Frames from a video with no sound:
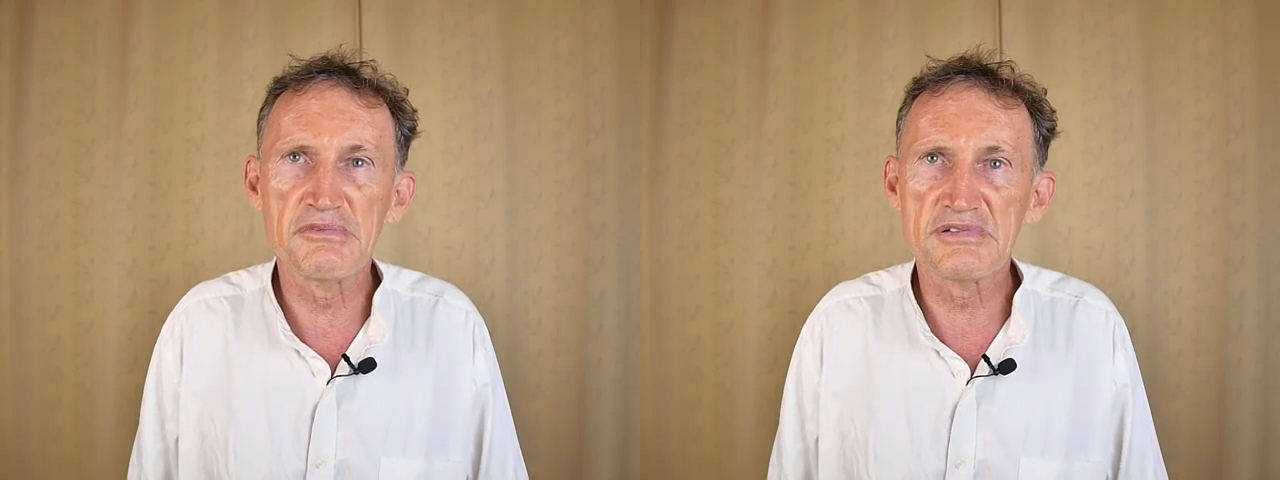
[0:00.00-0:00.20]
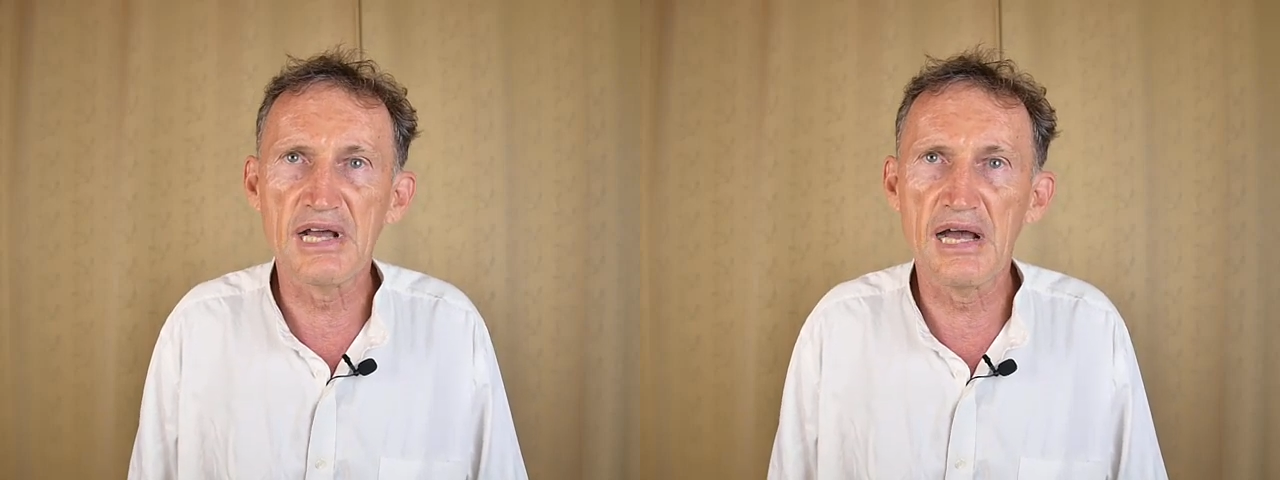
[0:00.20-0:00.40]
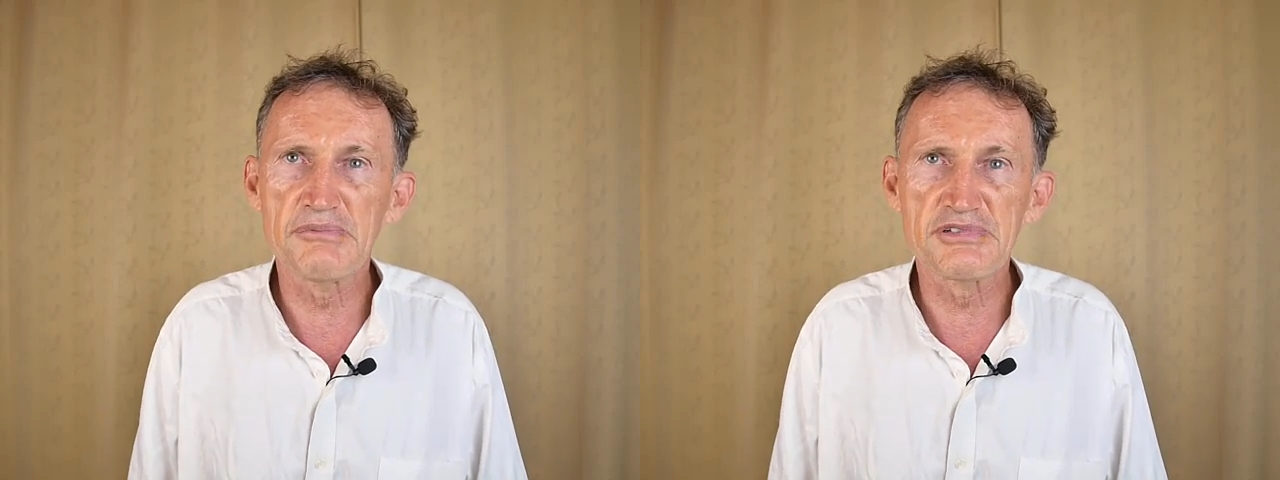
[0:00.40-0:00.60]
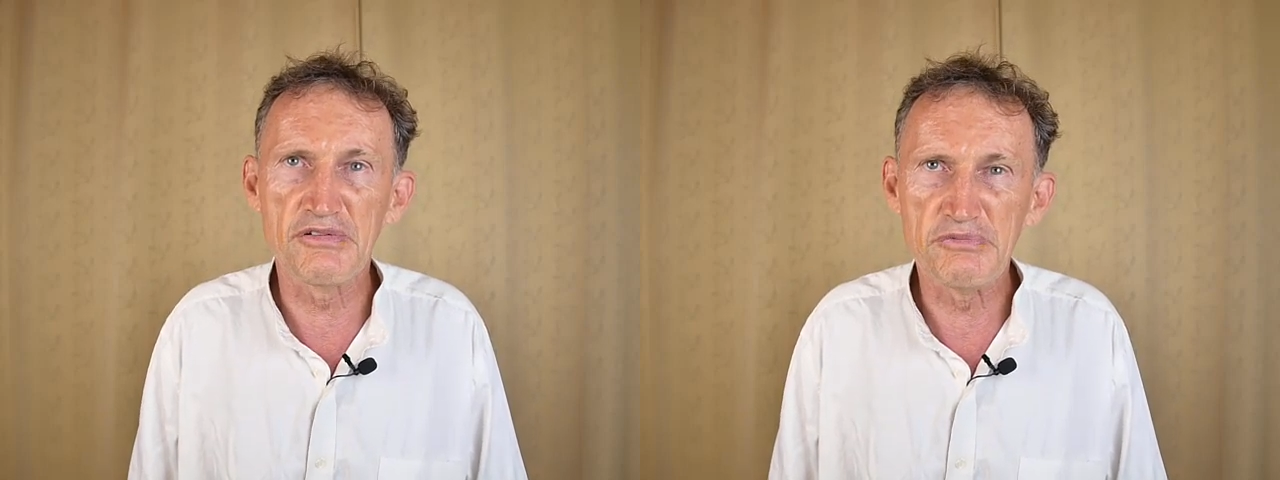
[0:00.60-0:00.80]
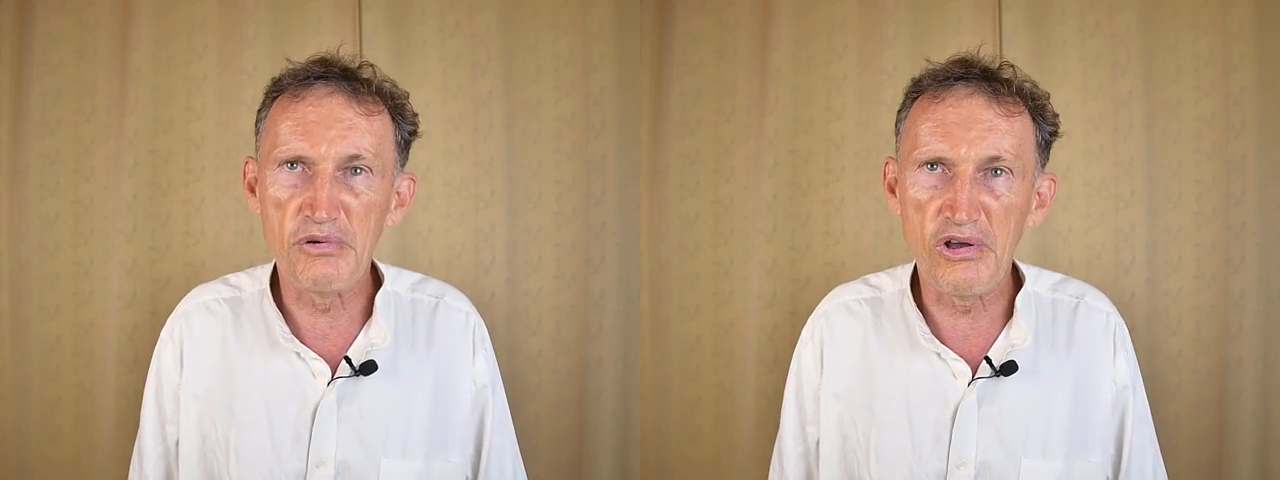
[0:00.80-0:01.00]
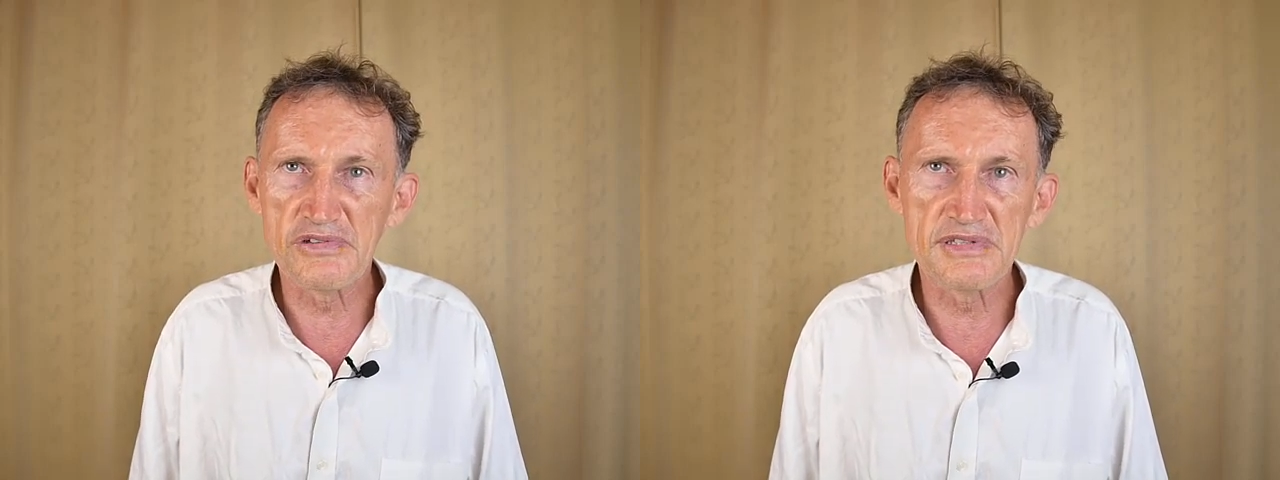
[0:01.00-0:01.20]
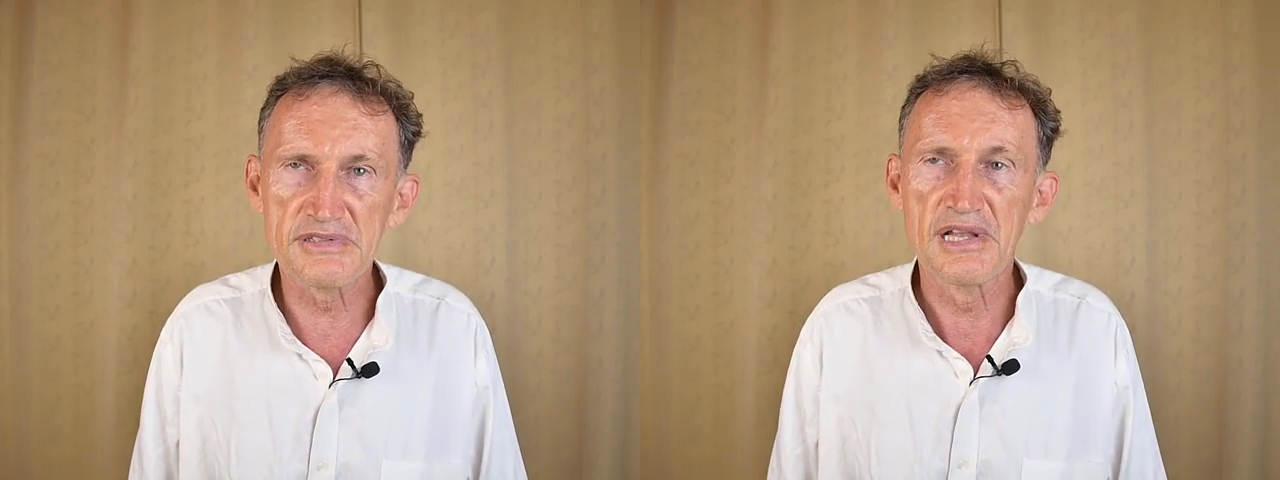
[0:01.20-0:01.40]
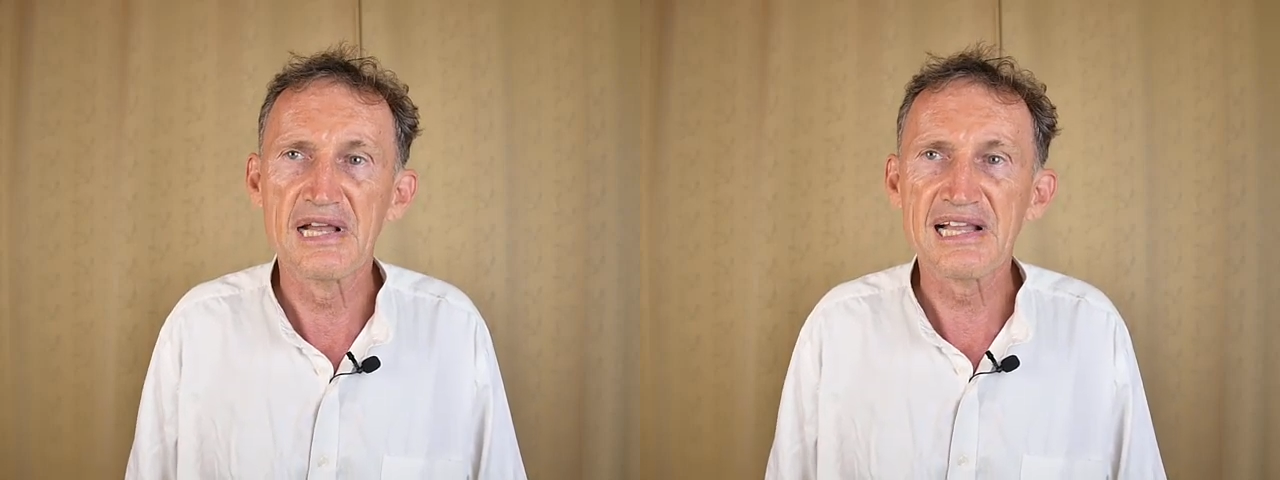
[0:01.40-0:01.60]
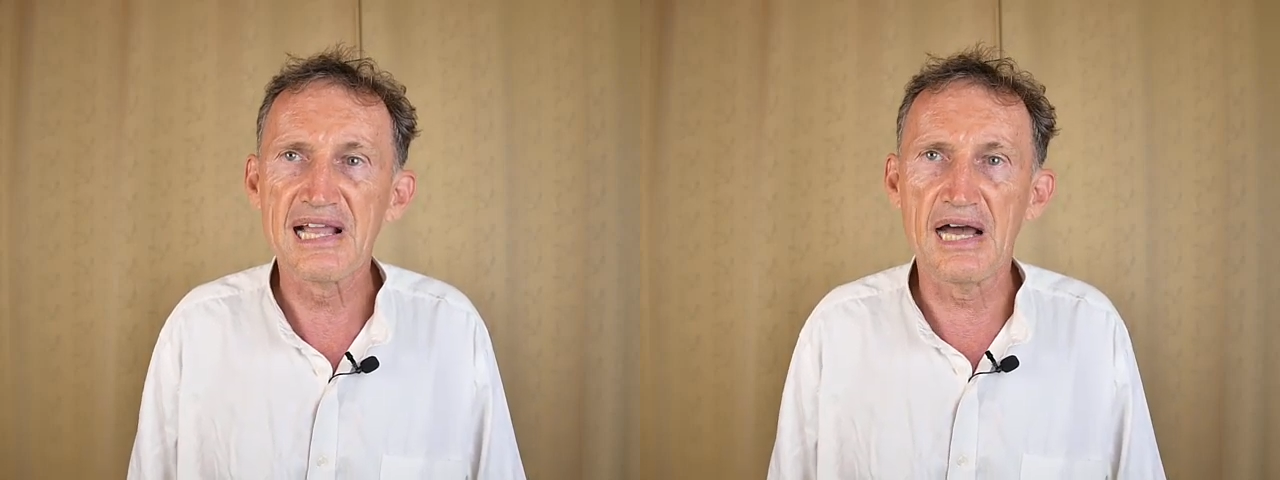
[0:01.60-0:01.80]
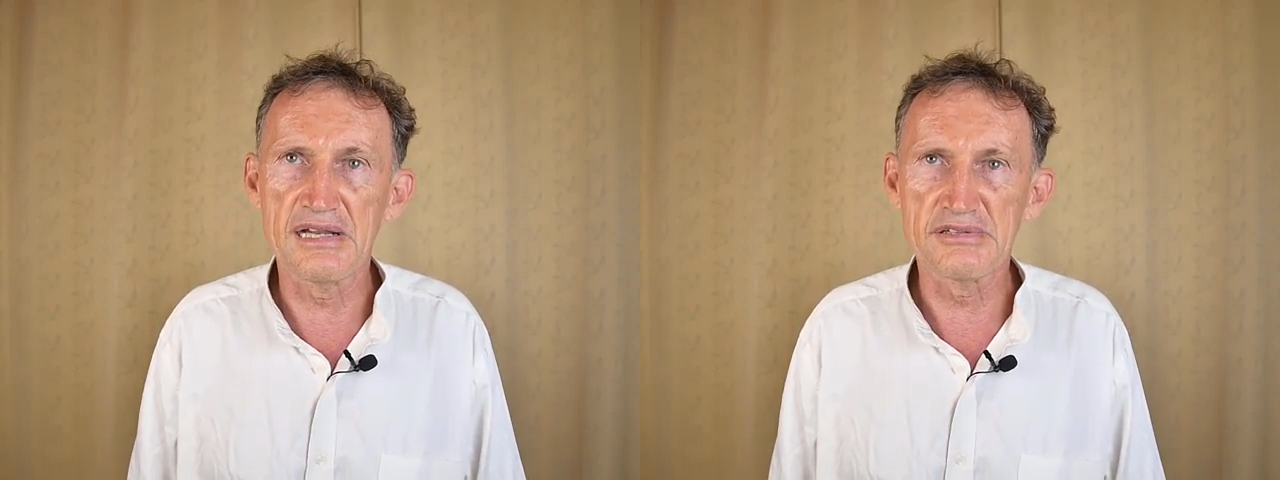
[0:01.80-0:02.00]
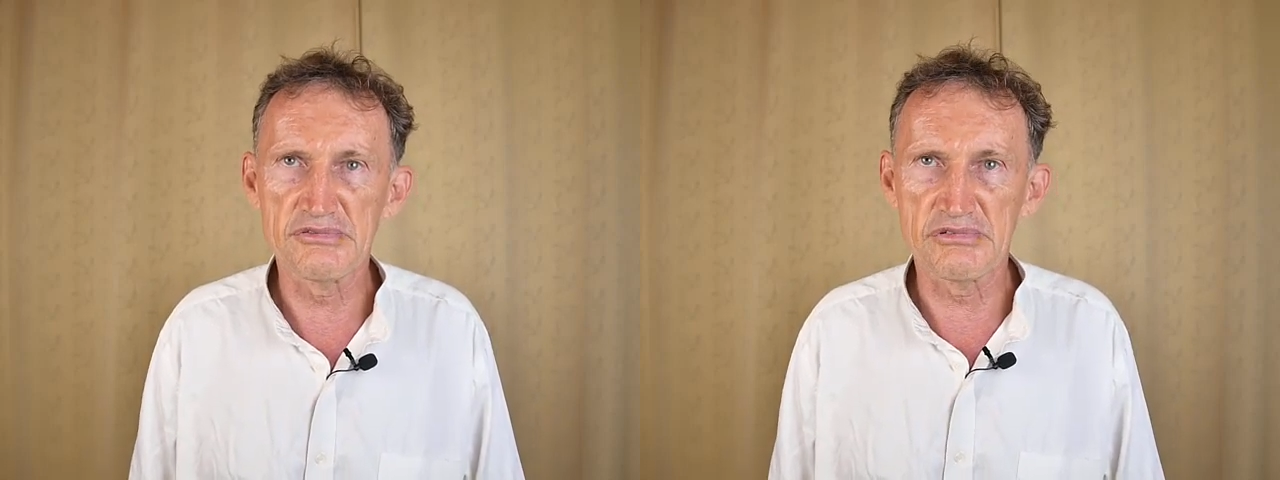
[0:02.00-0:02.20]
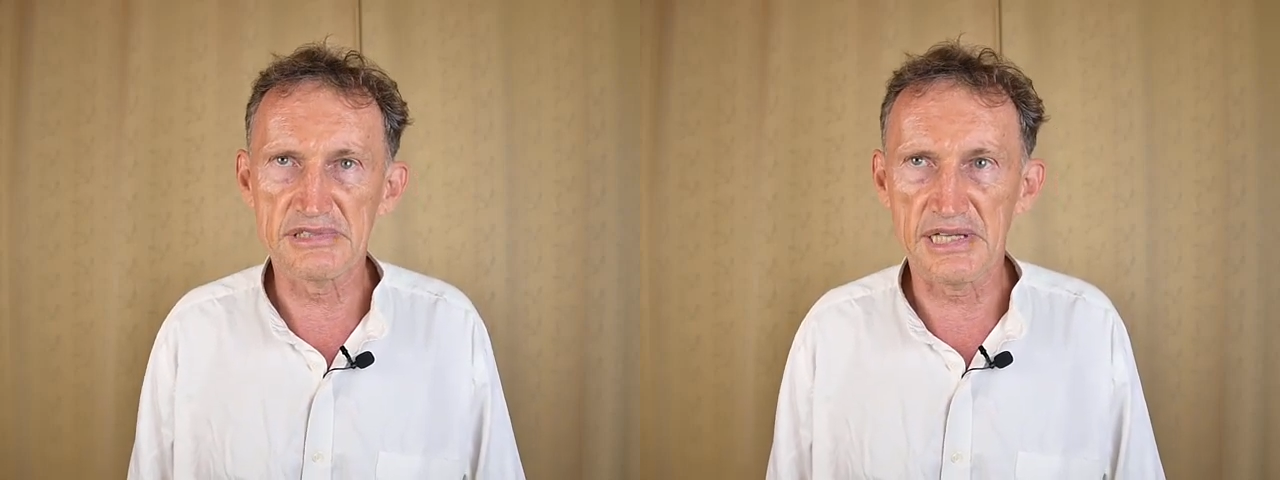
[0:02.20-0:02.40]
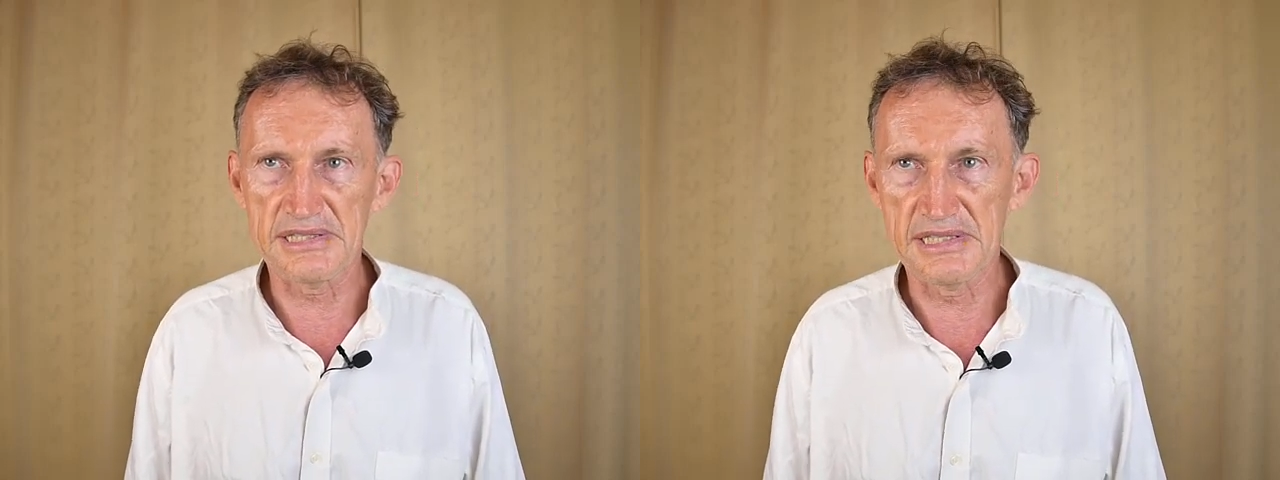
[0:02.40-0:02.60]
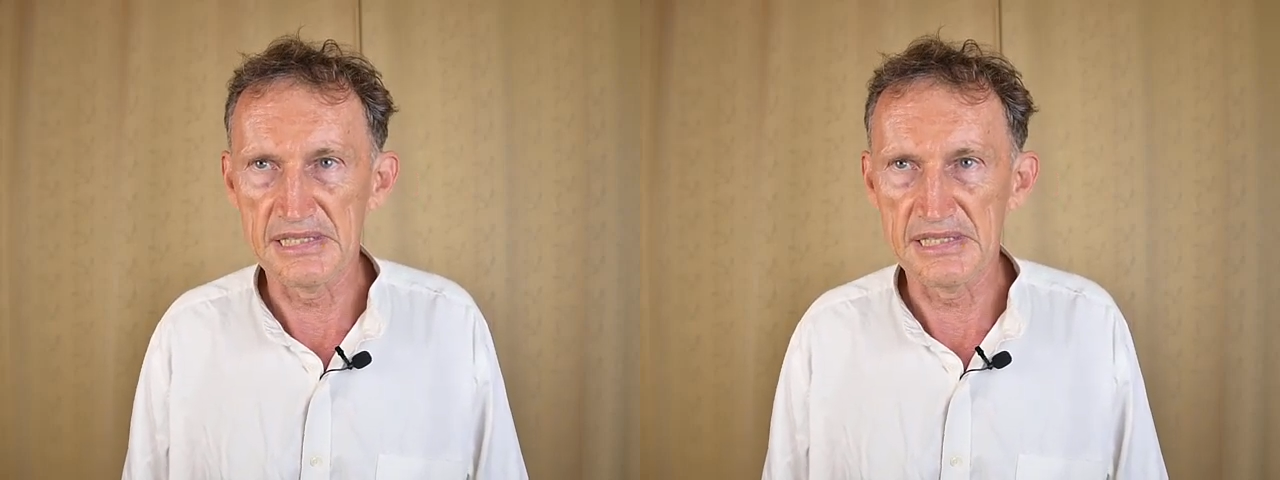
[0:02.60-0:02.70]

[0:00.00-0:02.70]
types of persons cannot do that.